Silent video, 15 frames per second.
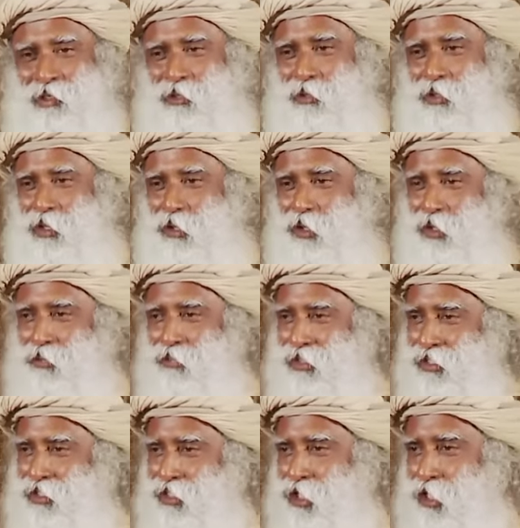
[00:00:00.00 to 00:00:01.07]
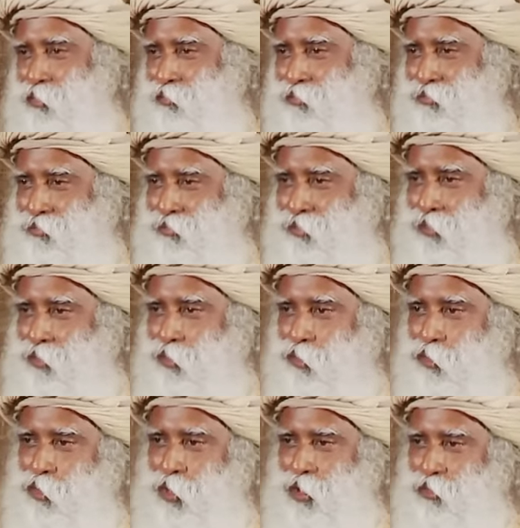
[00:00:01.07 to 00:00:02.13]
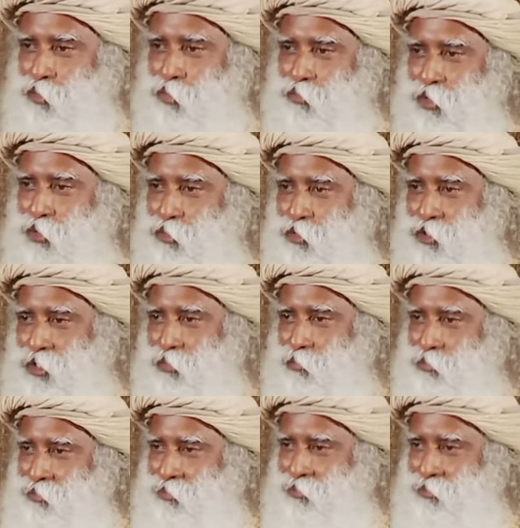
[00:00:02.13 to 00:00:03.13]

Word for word: You cannot even scream. Who at whom will you scream?